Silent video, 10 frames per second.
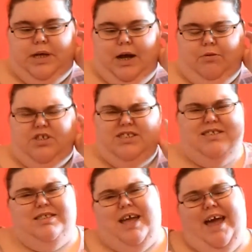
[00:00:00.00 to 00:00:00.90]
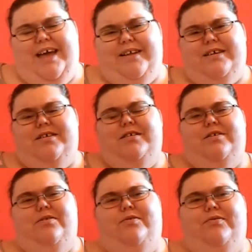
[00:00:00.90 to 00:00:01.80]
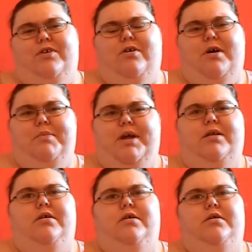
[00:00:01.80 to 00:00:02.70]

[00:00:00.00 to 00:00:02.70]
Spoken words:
I wasn't scared, if you know what I mean.